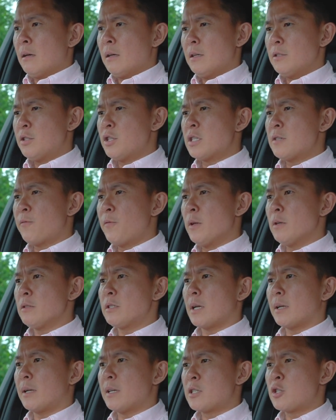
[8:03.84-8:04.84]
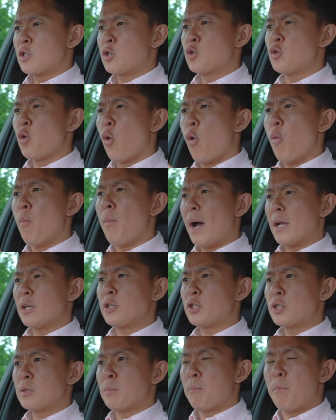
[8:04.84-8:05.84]
It just feels like there's so
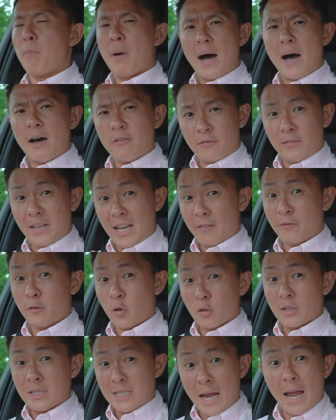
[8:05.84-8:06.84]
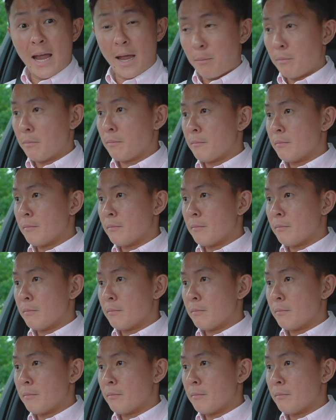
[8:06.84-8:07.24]
much puff left on tap